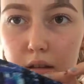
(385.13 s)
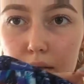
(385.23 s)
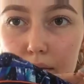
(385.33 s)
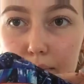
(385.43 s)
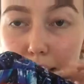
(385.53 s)

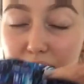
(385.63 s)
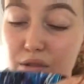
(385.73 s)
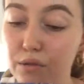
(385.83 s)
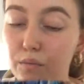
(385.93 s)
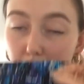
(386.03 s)

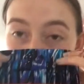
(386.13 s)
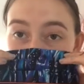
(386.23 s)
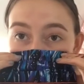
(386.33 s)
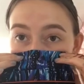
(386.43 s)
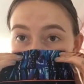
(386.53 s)
metal
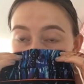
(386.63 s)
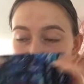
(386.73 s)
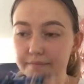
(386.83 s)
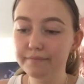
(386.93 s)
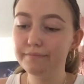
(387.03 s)
wire in.
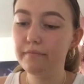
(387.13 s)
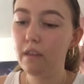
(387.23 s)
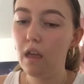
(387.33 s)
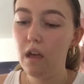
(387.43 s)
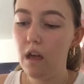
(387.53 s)

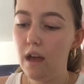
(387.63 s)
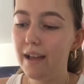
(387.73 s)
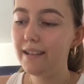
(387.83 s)
And